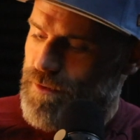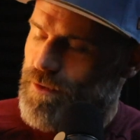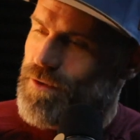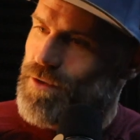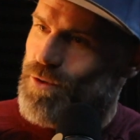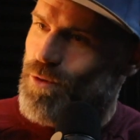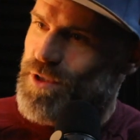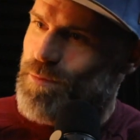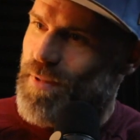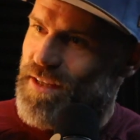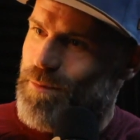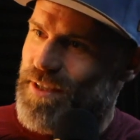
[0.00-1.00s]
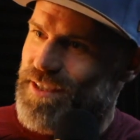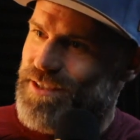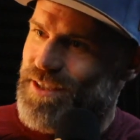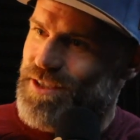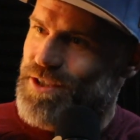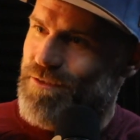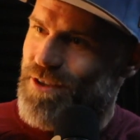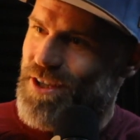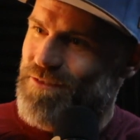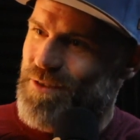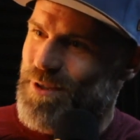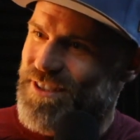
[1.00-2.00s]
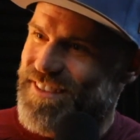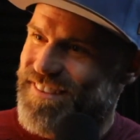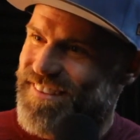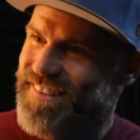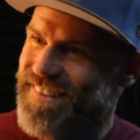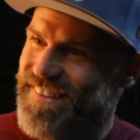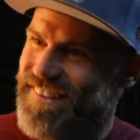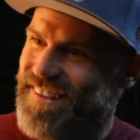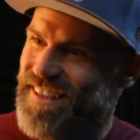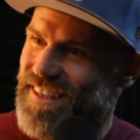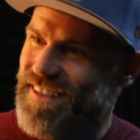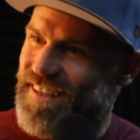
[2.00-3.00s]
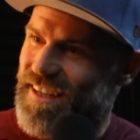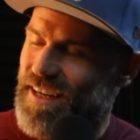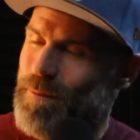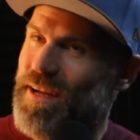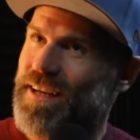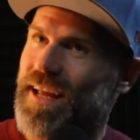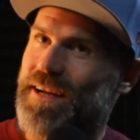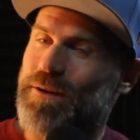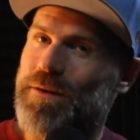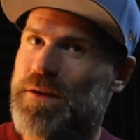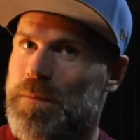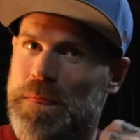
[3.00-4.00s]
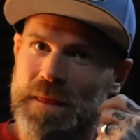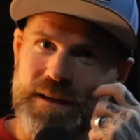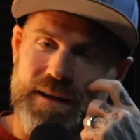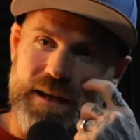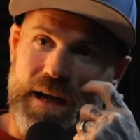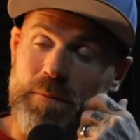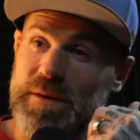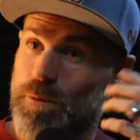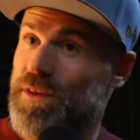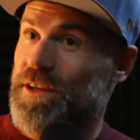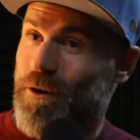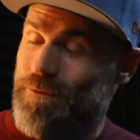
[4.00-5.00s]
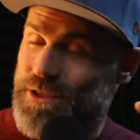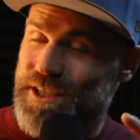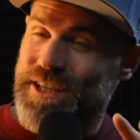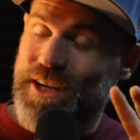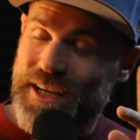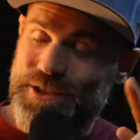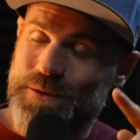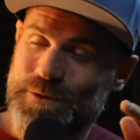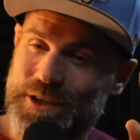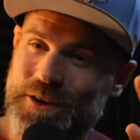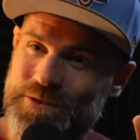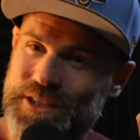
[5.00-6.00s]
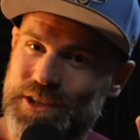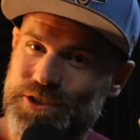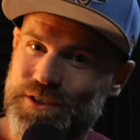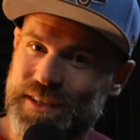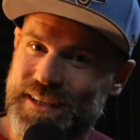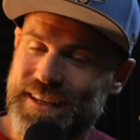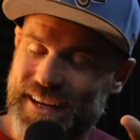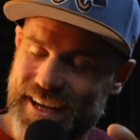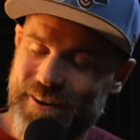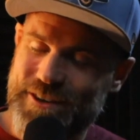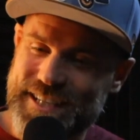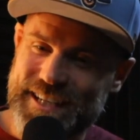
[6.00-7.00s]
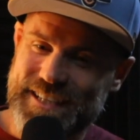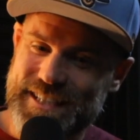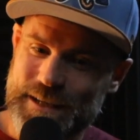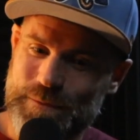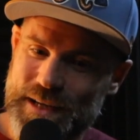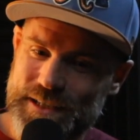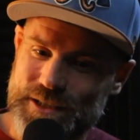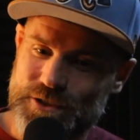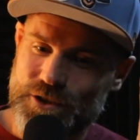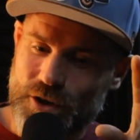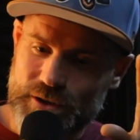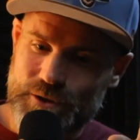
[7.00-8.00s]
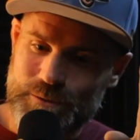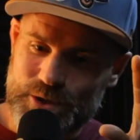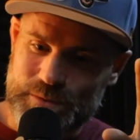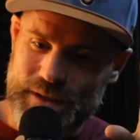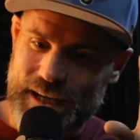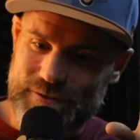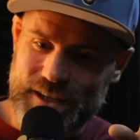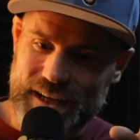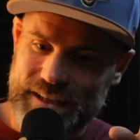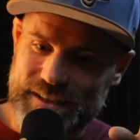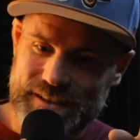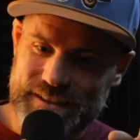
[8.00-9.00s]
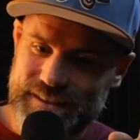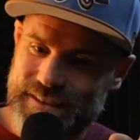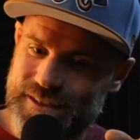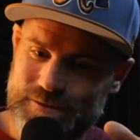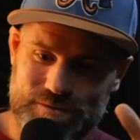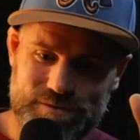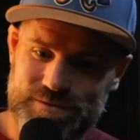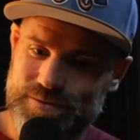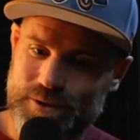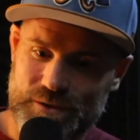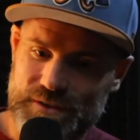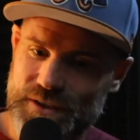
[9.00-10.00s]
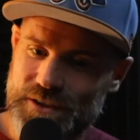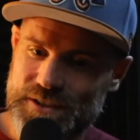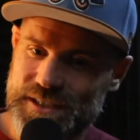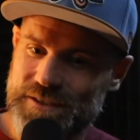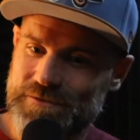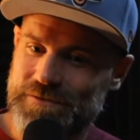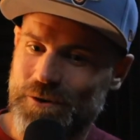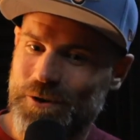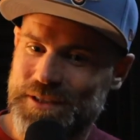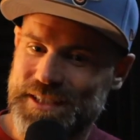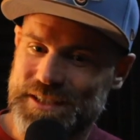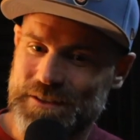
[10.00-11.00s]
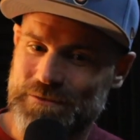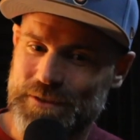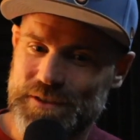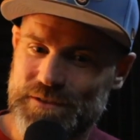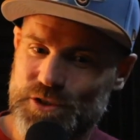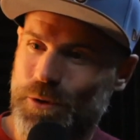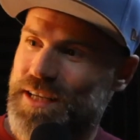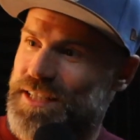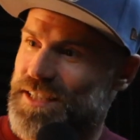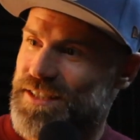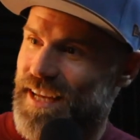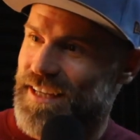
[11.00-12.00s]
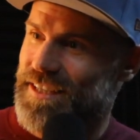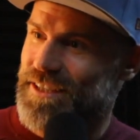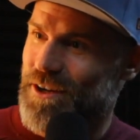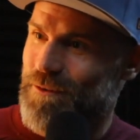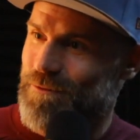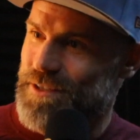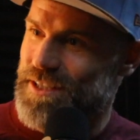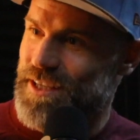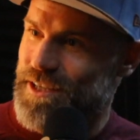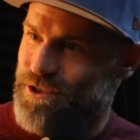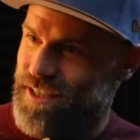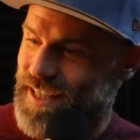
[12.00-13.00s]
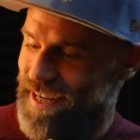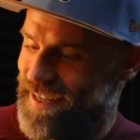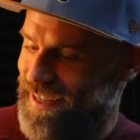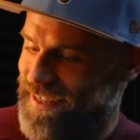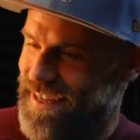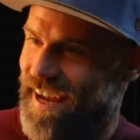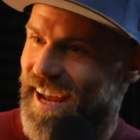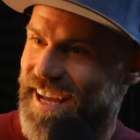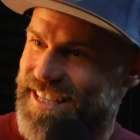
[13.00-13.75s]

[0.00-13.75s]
So what's been the biggest things you've learned from it? And I mean, with the conversation thing, like on a day-to-day basis, you must be having like 30, 40 different 20-second conversations like in your head.